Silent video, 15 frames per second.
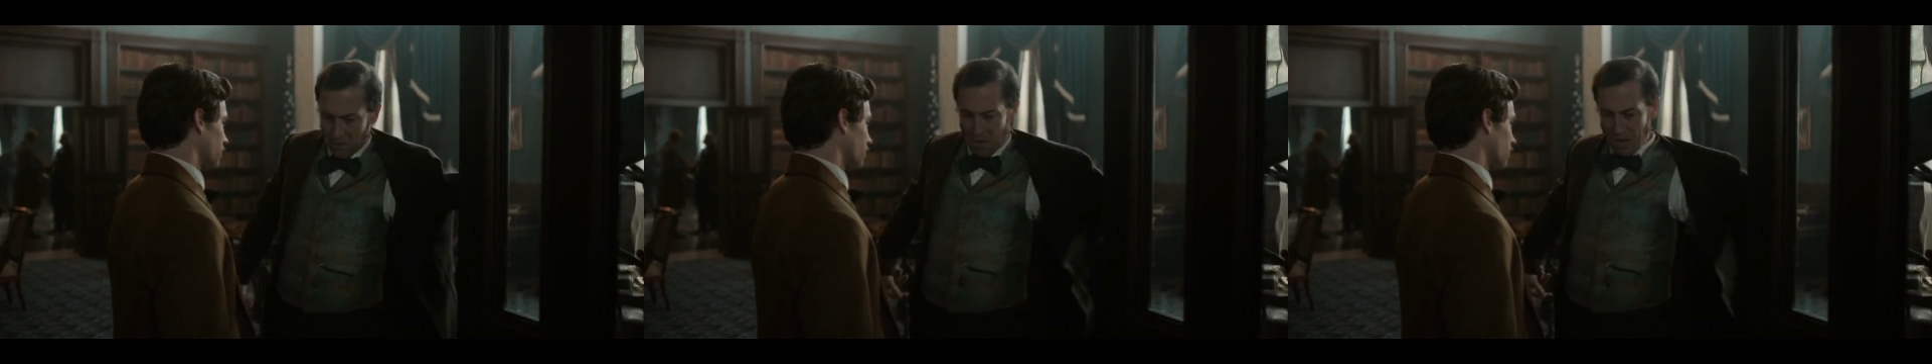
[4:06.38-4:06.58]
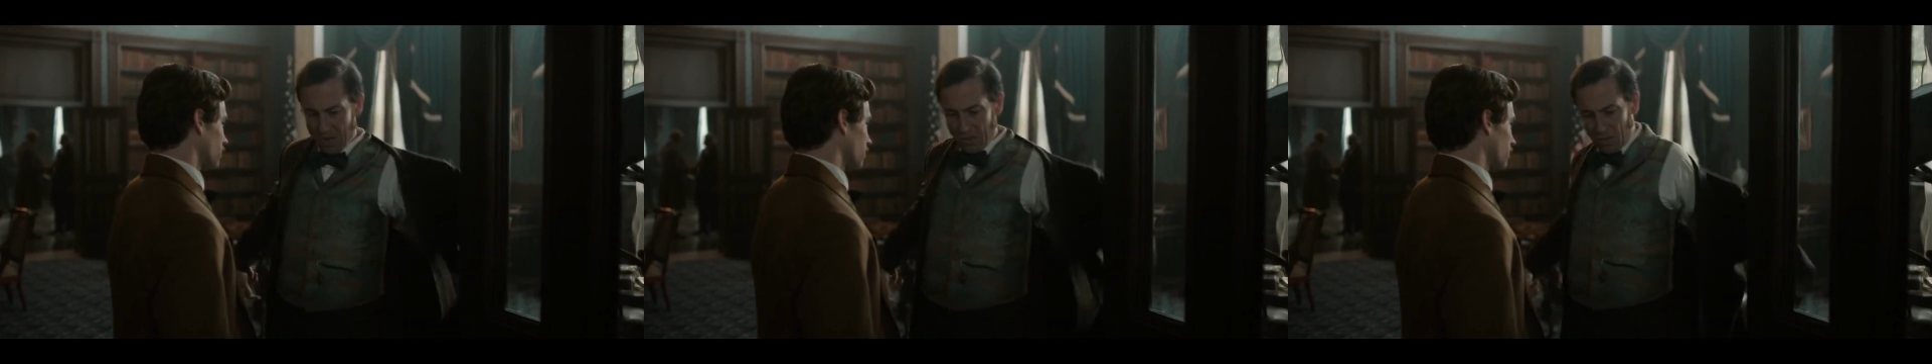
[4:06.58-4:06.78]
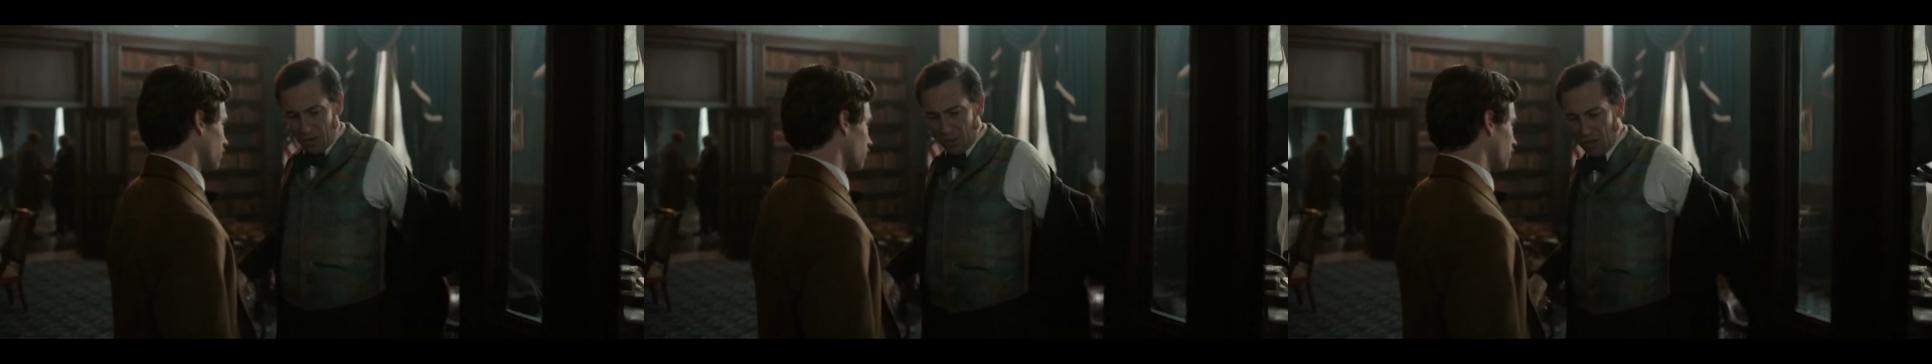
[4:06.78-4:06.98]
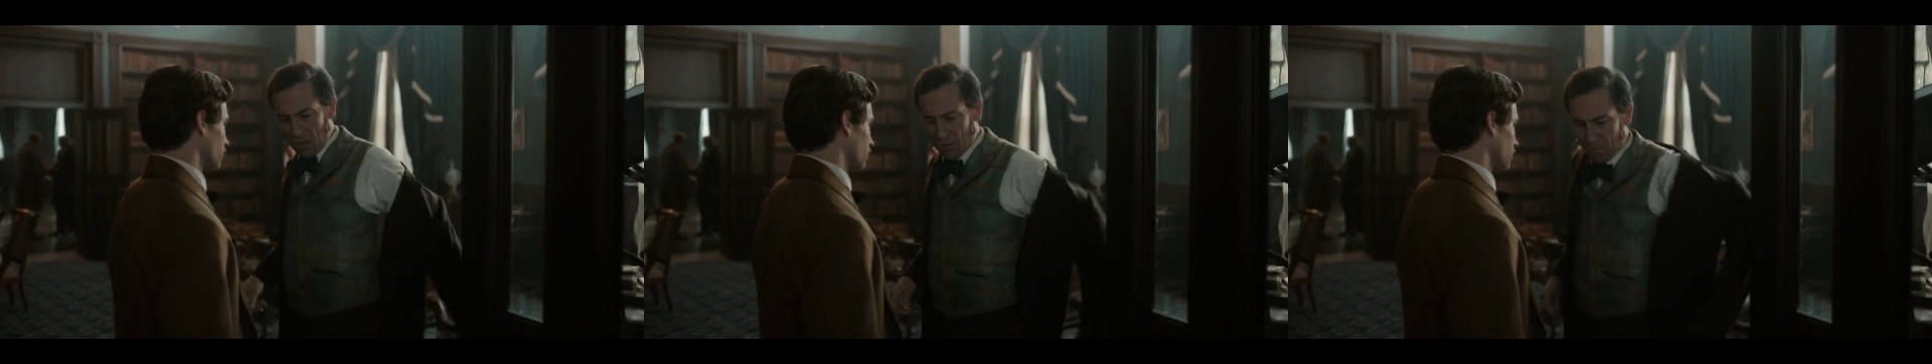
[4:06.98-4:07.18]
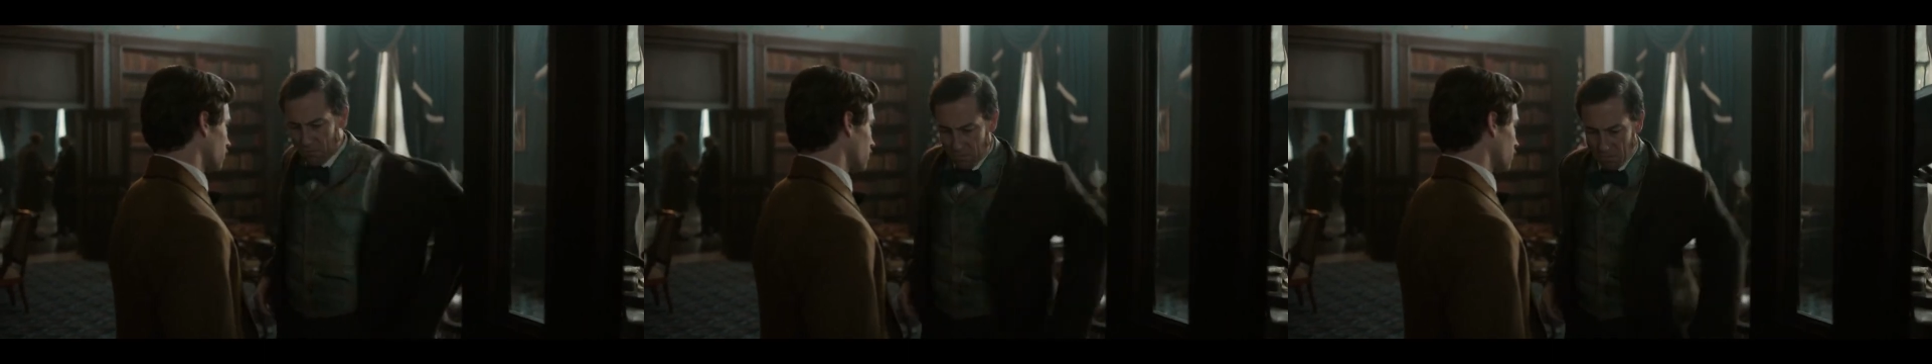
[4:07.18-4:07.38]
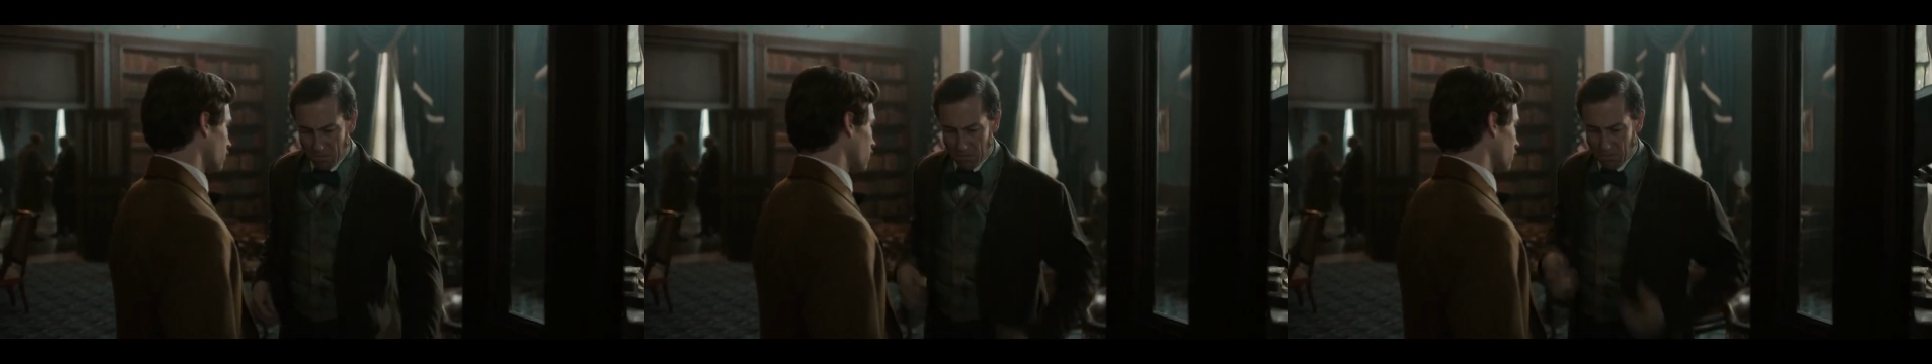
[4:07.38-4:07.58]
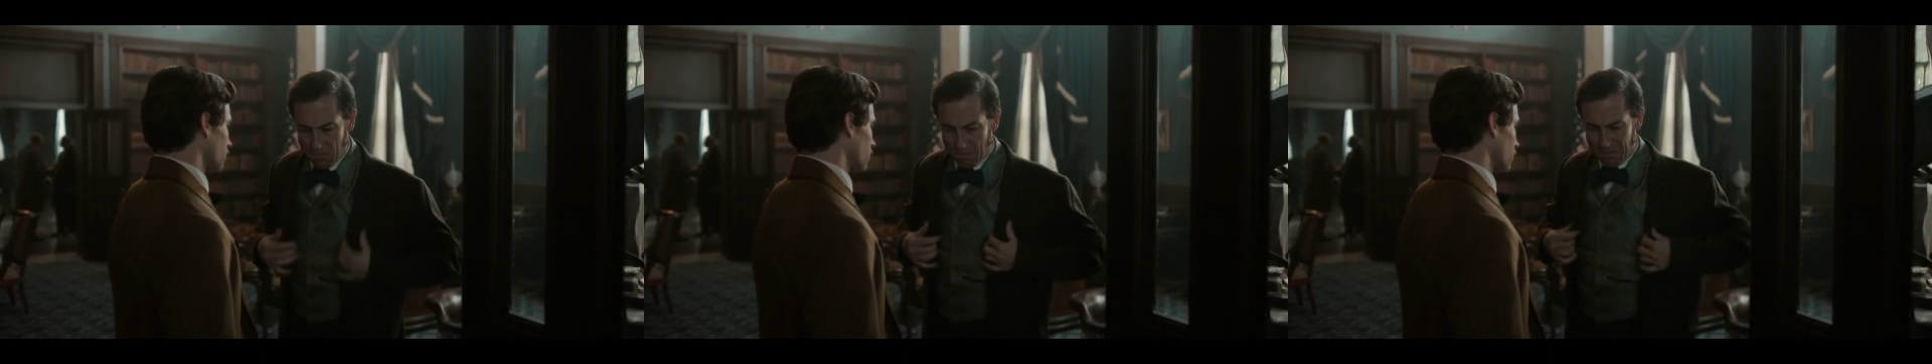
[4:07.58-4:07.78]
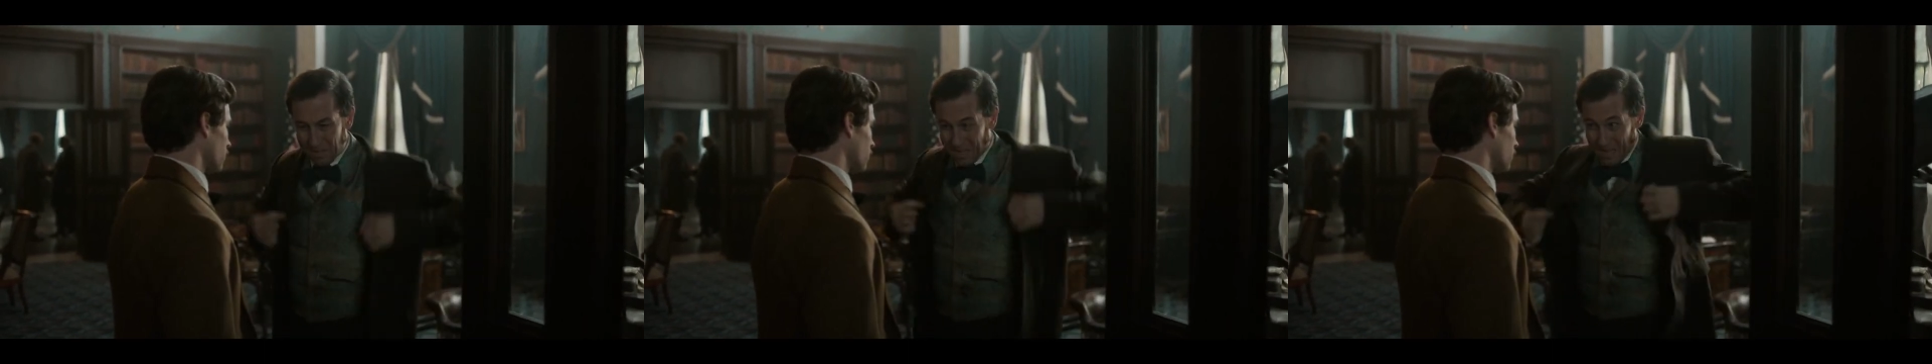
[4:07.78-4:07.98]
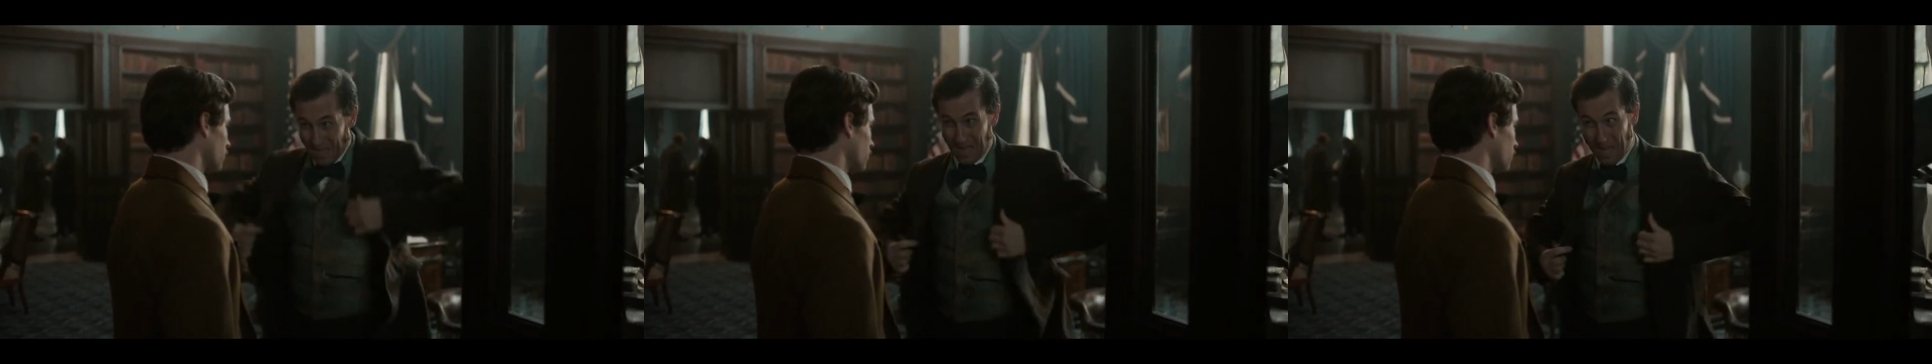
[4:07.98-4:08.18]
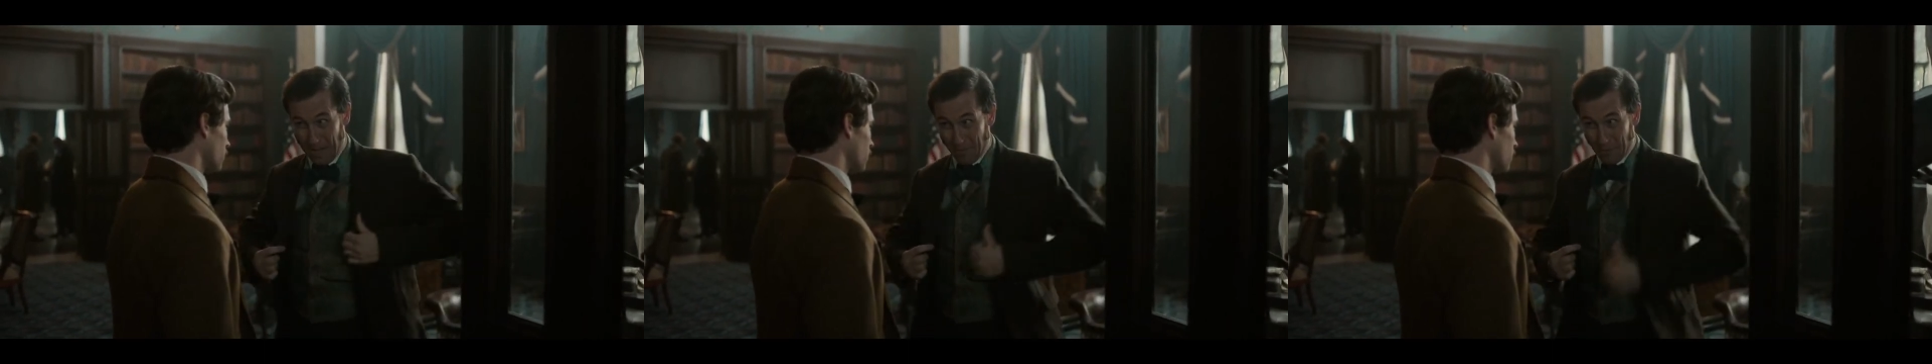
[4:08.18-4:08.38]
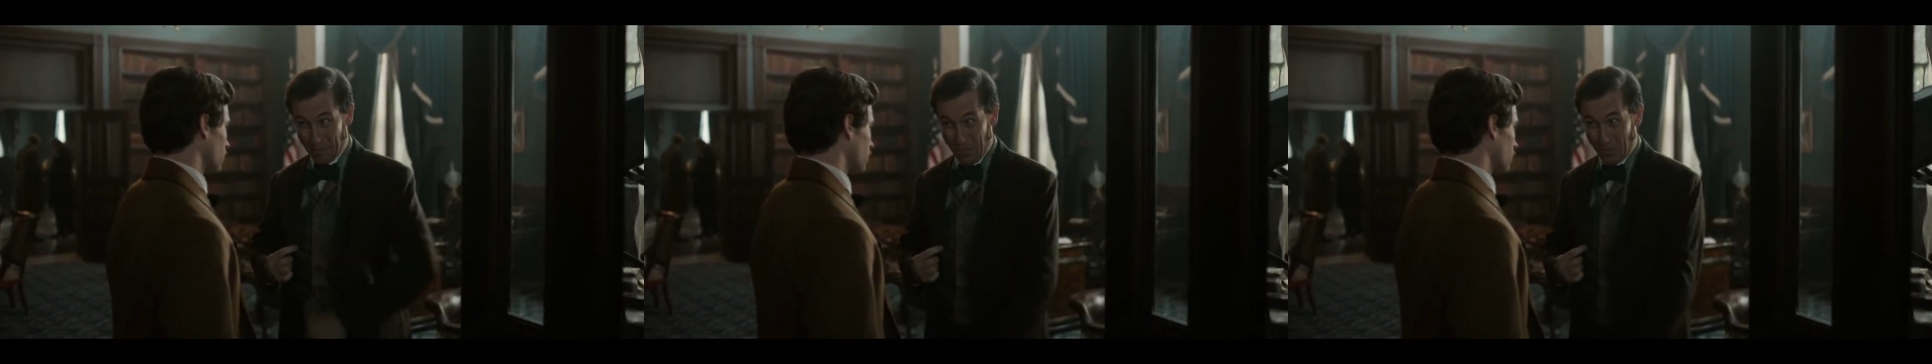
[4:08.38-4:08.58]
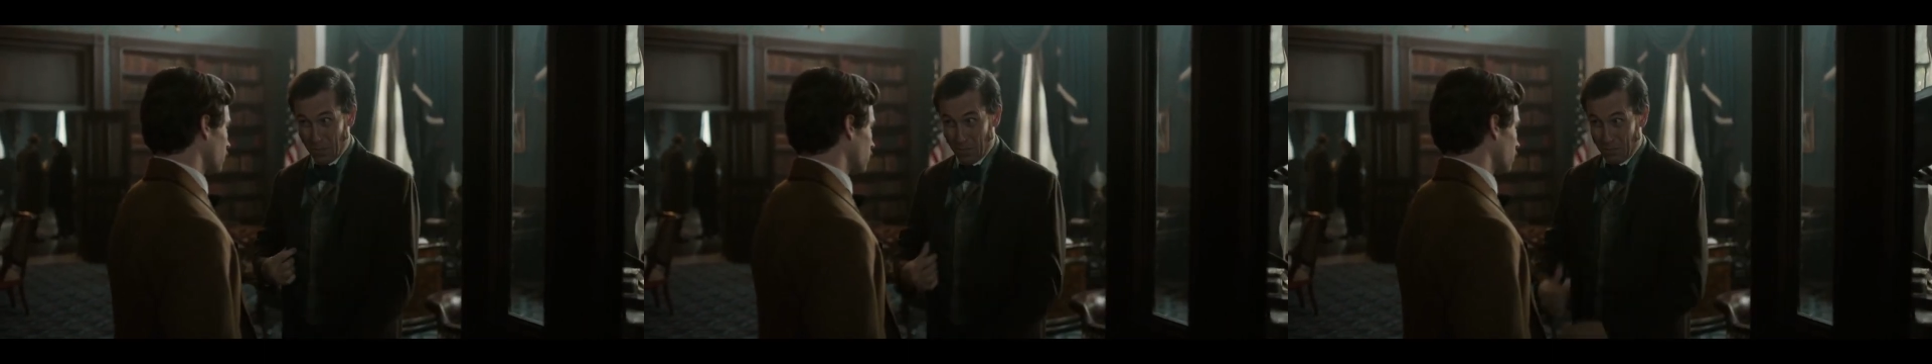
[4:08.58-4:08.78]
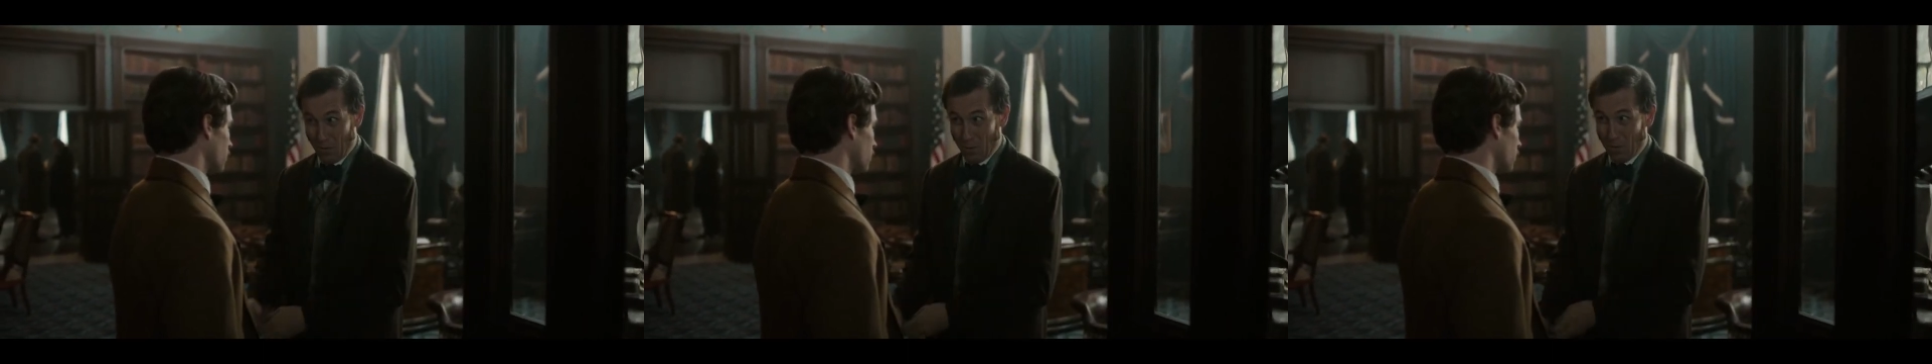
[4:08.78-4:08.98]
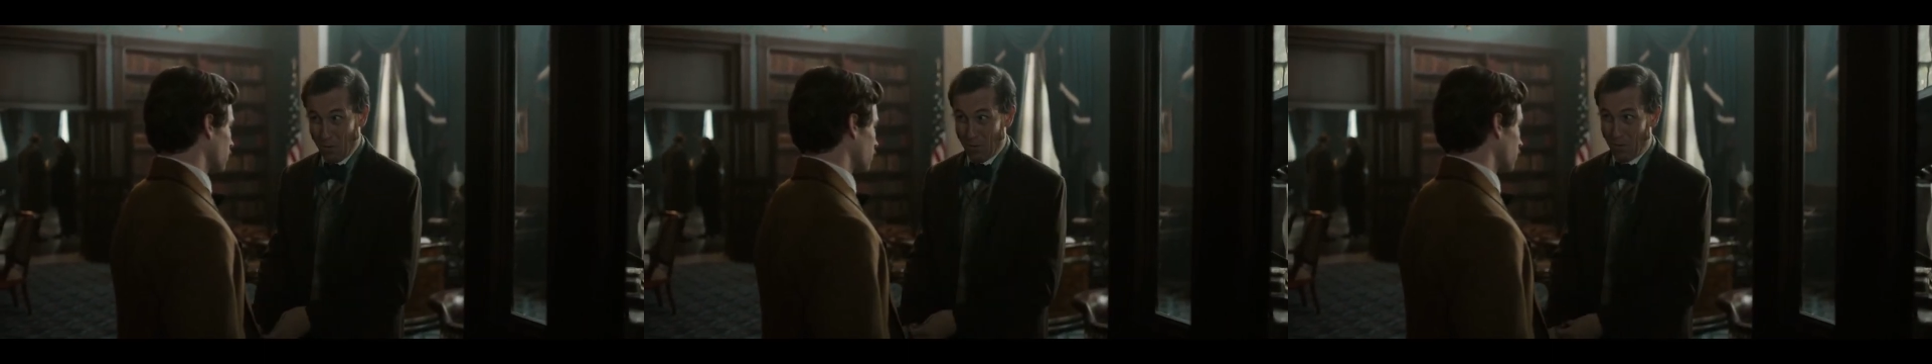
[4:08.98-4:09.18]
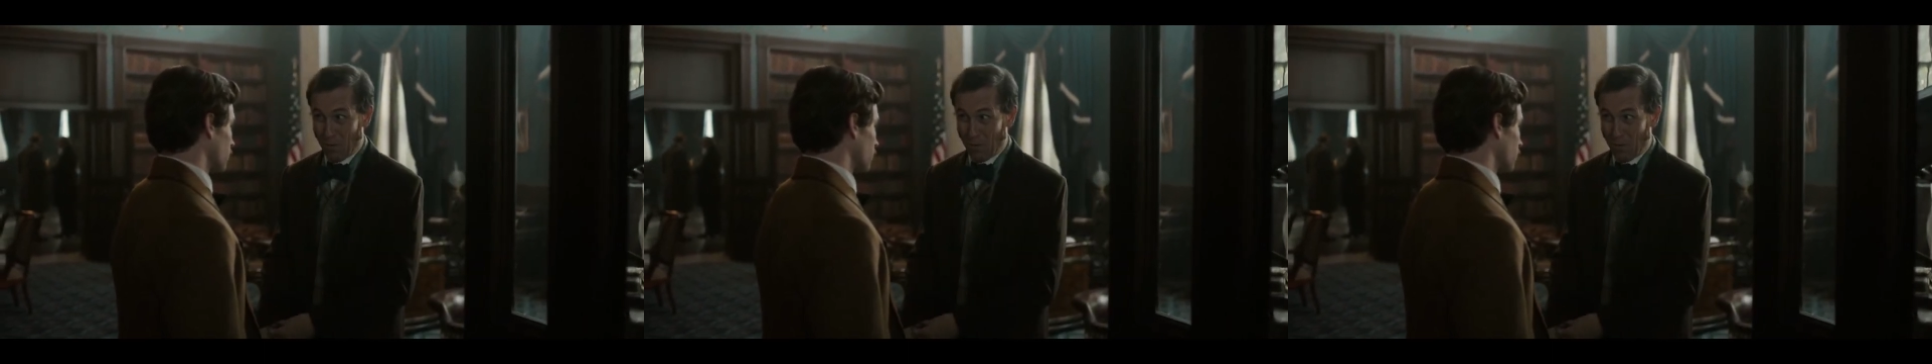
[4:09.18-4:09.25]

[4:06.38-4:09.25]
less humanely than himself would kill him because he was an